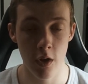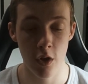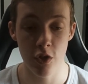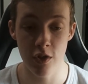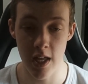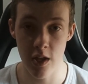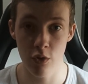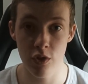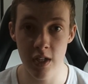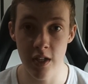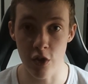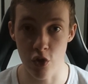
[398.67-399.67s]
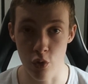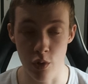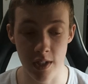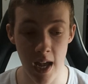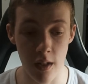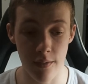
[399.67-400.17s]
So then you'll see the true
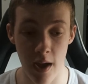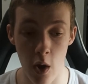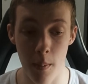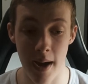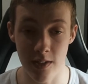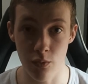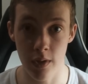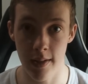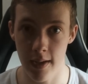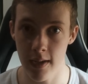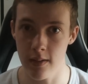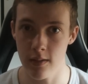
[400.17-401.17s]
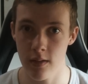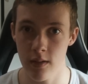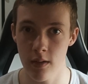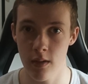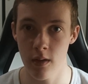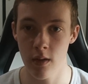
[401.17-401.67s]
scale of how bad it really is
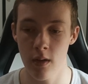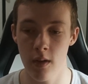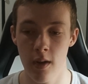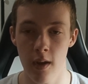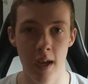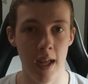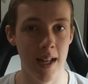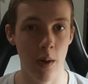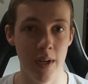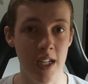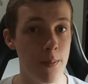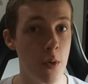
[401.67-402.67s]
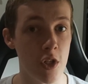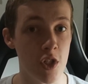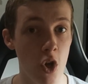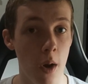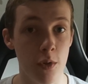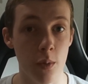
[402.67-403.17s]
and how we need to put a
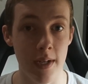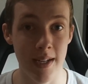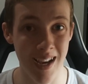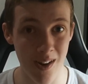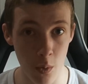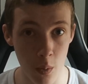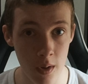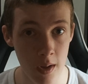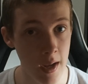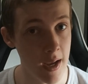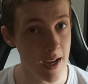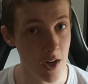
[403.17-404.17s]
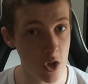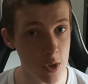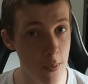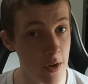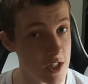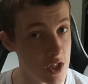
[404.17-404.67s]
stop to it now. And not just
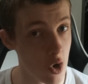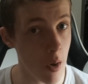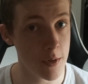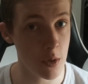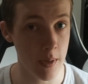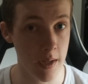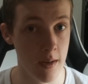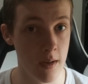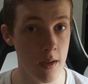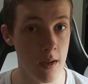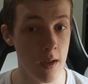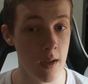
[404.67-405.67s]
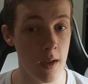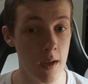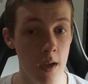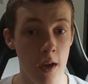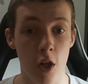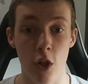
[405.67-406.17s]
put a stop to it.
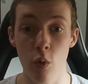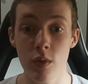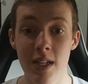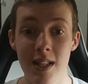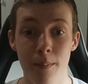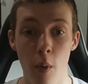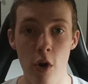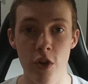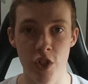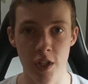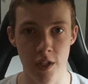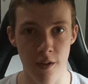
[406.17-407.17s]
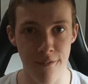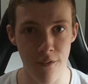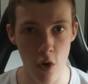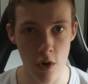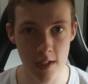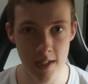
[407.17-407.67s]
Closing the borders is the
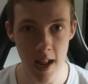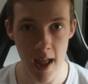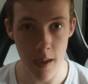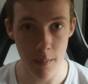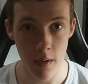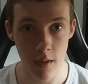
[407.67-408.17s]
first step.